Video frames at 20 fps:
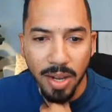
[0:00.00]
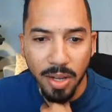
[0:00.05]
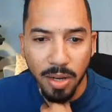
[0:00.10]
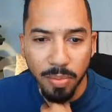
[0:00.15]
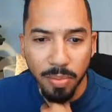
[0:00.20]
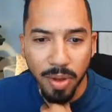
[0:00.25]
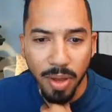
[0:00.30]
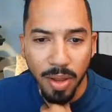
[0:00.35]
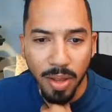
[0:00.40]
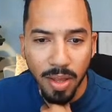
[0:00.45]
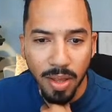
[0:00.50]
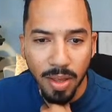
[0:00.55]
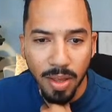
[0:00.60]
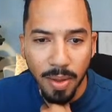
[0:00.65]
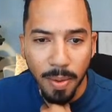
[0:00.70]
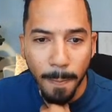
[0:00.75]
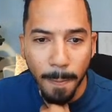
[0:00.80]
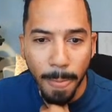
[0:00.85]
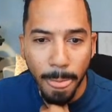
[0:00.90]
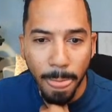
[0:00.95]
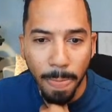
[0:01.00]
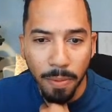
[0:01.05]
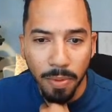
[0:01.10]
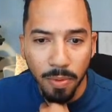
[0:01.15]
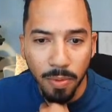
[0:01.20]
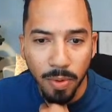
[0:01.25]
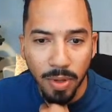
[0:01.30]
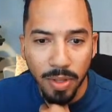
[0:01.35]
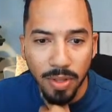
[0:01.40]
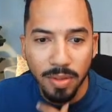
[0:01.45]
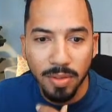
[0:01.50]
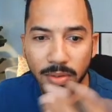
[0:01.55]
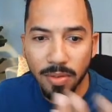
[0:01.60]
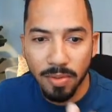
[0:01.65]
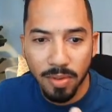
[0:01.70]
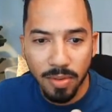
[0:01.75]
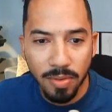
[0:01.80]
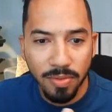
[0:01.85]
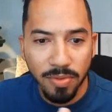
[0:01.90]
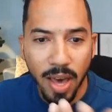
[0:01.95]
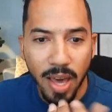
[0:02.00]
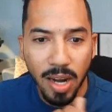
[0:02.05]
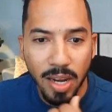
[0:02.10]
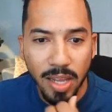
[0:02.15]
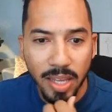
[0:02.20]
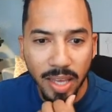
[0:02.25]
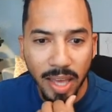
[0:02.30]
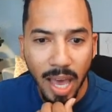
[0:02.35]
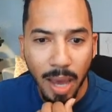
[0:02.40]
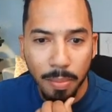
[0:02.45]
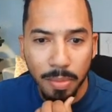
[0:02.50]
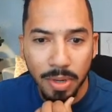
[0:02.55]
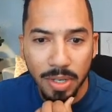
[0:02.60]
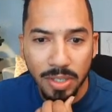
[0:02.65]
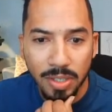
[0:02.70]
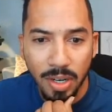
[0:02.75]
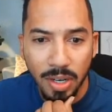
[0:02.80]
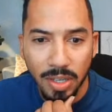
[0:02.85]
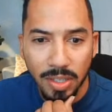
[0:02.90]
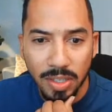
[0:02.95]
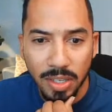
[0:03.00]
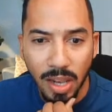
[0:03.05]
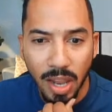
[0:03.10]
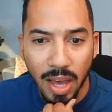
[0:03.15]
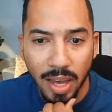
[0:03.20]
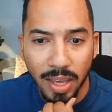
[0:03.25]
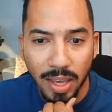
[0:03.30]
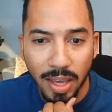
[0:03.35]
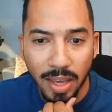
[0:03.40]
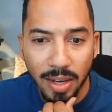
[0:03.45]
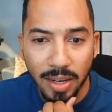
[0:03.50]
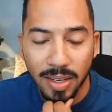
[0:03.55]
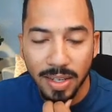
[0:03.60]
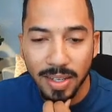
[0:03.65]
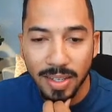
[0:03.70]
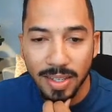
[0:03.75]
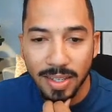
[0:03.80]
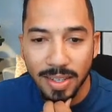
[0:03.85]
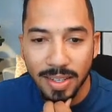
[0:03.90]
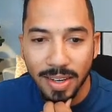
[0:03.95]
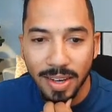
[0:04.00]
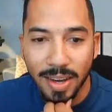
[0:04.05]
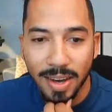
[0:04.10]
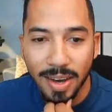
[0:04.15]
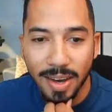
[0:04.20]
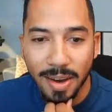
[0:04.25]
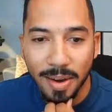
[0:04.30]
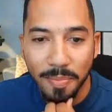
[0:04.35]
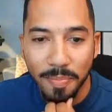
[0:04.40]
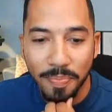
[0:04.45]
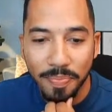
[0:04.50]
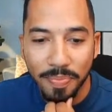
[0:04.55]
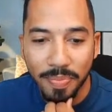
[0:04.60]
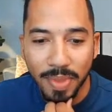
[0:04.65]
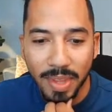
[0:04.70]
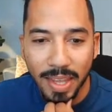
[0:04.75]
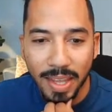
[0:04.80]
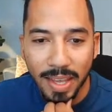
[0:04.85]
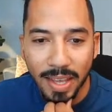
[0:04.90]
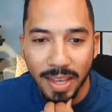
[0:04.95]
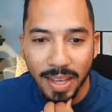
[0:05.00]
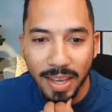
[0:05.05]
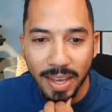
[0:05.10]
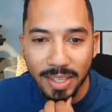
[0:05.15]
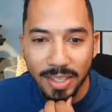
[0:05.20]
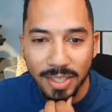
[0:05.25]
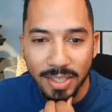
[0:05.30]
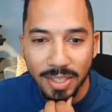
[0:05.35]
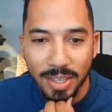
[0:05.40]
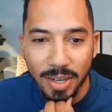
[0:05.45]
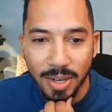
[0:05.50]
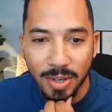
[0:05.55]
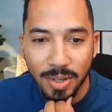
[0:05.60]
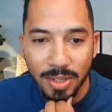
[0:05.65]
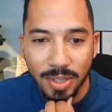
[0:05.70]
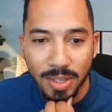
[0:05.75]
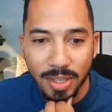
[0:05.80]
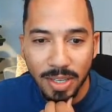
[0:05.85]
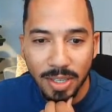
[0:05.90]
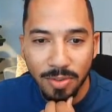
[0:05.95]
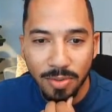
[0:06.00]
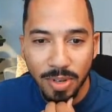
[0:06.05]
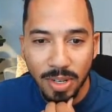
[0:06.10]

a little bit, with finally cabinets starting to lock in. And so this